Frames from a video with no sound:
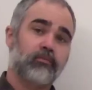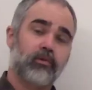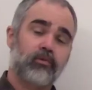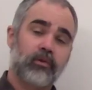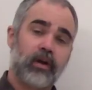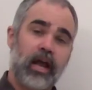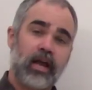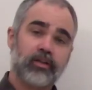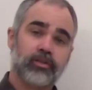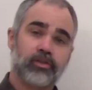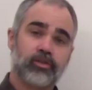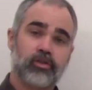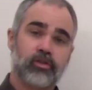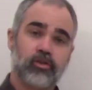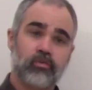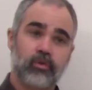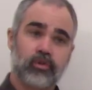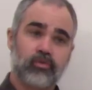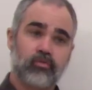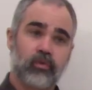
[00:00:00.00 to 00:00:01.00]
We're not
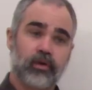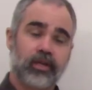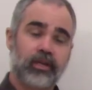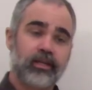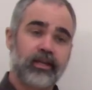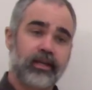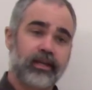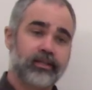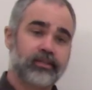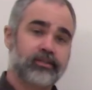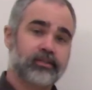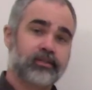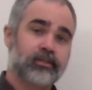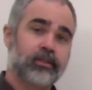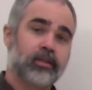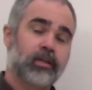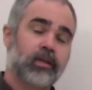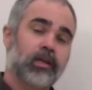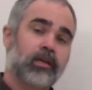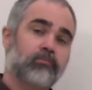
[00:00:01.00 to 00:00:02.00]
sure which one it is.
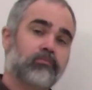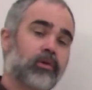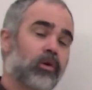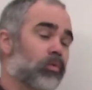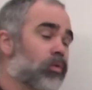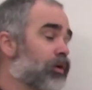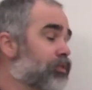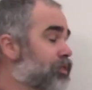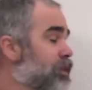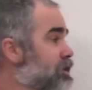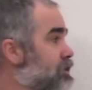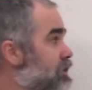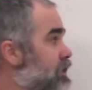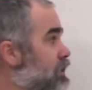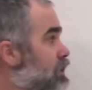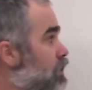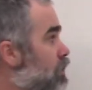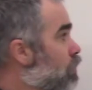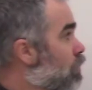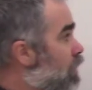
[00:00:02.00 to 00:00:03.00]
But what this
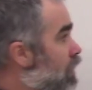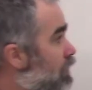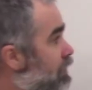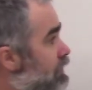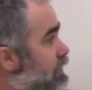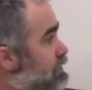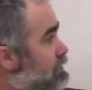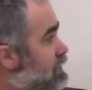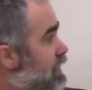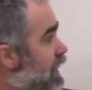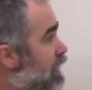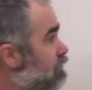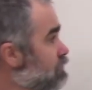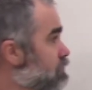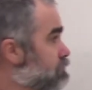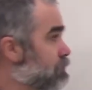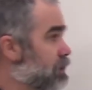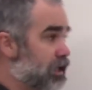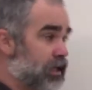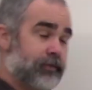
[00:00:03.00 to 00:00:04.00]
inequality
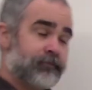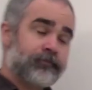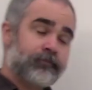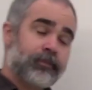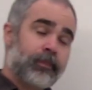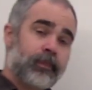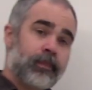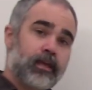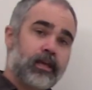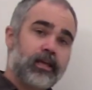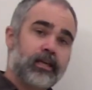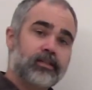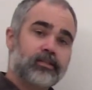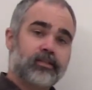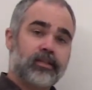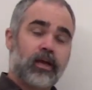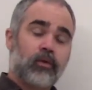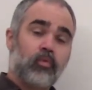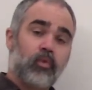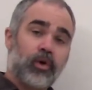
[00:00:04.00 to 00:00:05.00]
tells me
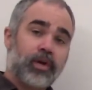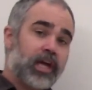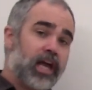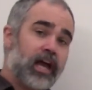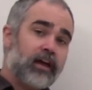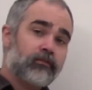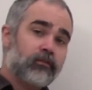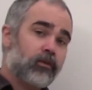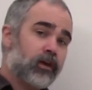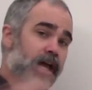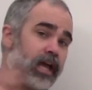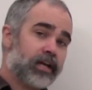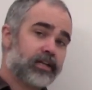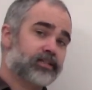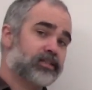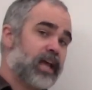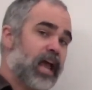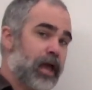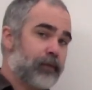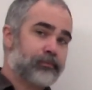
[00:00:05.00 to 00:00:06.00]
is that whatever
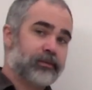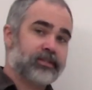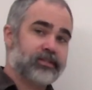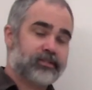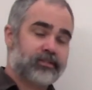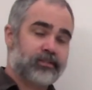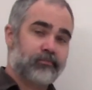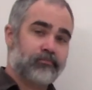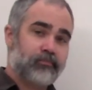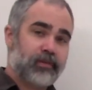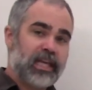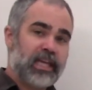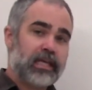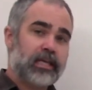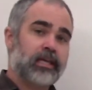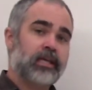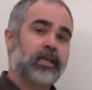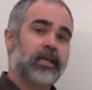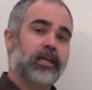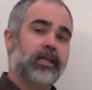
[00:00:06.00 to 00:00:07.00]
x happens to
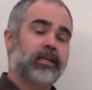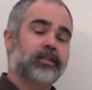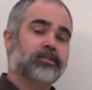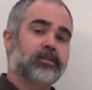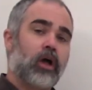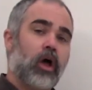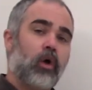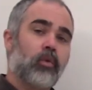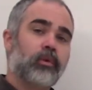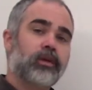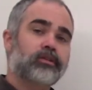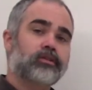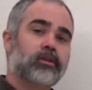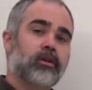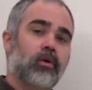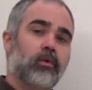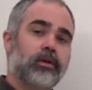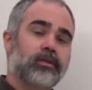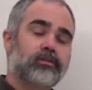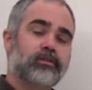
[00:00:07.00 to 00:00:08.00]
be, it's always
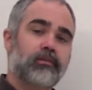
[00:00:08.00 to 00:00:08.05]
going to